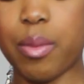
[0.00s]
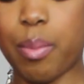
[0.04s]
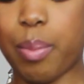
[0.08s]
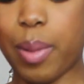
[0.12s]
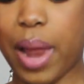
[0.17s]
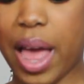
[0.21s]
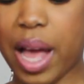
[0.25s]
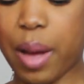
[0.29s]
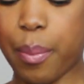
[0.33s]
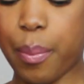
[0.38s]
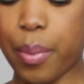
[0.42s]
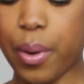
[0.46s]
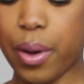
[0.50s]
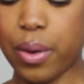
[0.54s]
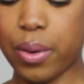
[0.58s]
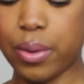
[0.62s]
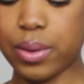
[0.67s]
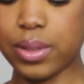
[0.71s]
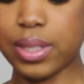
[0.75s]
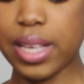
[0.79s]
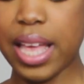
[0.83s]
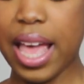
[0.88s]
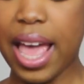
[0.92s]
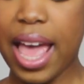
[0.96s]
the black
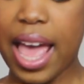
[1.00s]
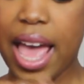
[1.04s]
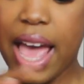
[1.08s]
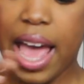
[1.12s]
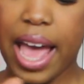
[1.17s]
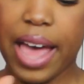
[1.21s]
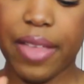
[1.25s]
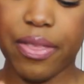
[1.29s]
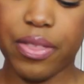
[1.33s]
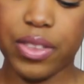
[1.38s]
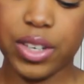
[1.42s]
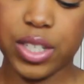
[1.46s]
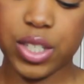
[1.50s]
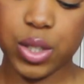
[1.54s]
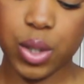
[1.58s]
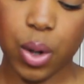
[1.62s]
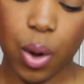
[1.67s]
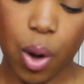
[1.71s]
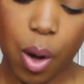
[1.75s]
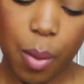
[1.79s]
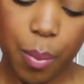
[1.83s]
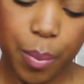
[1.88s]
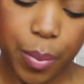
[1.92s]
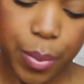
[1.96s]
pearls at the
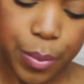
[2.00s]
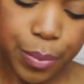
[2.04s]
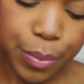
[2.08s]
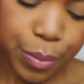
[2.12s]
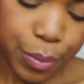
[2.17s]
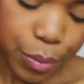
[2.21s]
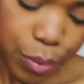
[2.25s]
top.